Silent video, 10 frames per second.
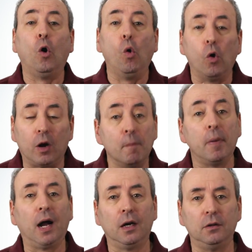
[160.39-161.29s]
or
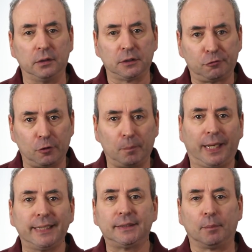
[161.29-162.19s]
components from
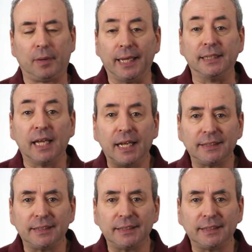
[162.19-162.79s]
place to place